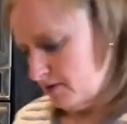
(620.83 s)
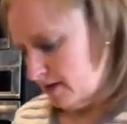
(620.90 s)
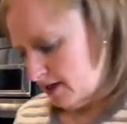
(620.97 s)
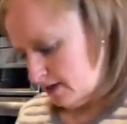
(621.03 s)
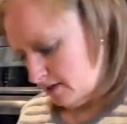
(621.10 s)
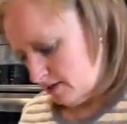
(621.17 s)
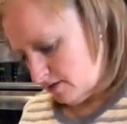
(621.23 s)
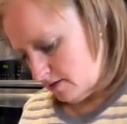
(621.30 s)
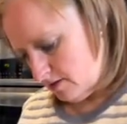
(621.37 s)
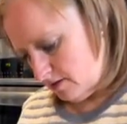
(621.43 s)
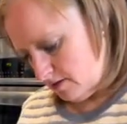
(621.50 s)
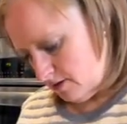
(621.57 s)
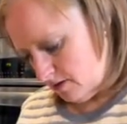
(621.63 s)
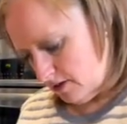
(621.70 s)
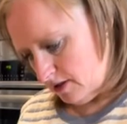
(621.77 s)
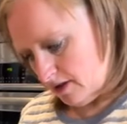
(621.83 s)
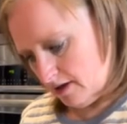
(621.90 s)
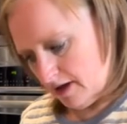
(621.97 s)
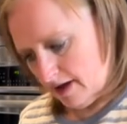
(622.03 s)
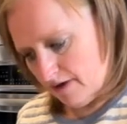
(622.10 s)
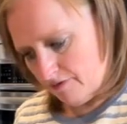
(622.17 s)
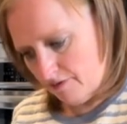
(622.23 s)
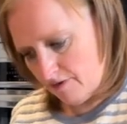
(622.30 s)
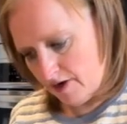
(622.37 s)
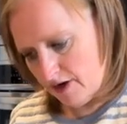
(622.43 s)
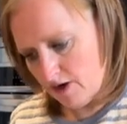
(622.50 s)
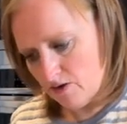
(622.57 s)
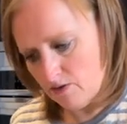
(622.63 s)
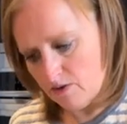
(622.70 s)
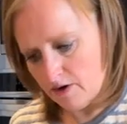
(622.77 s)
gets onto every
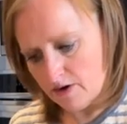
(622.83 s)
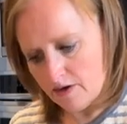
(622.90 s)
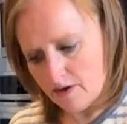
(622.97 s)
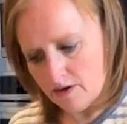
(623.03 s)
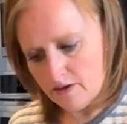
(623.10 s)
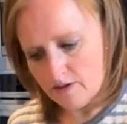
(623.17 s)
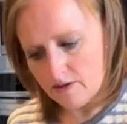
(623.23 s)
corner.